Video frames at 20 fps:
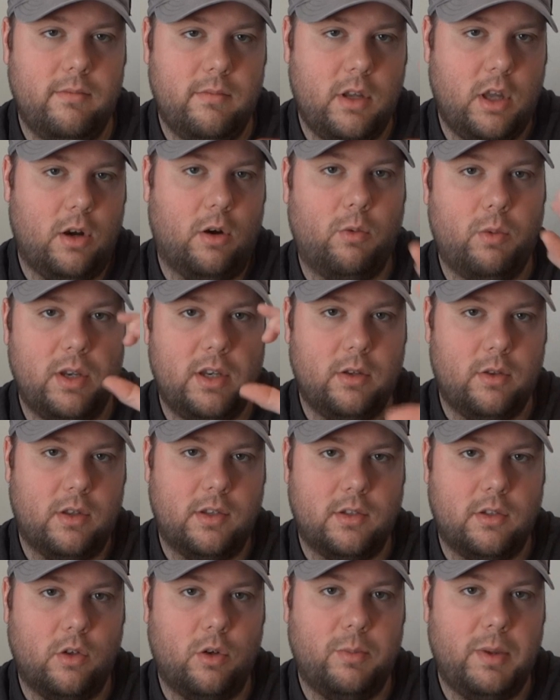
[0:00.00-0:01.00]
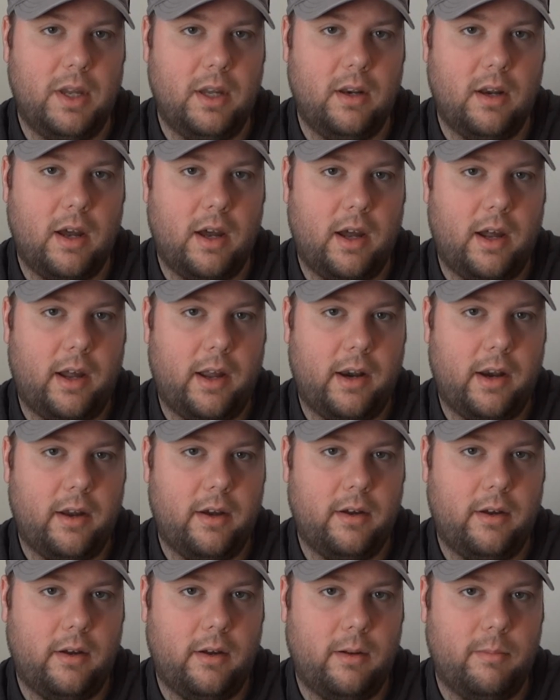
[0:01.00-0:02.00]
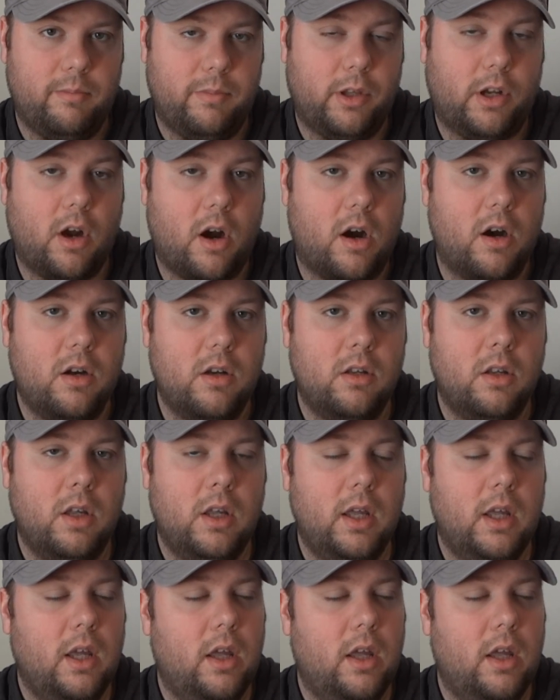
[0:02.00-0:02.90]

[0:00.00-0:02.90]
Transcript: we do the zoom in on the card,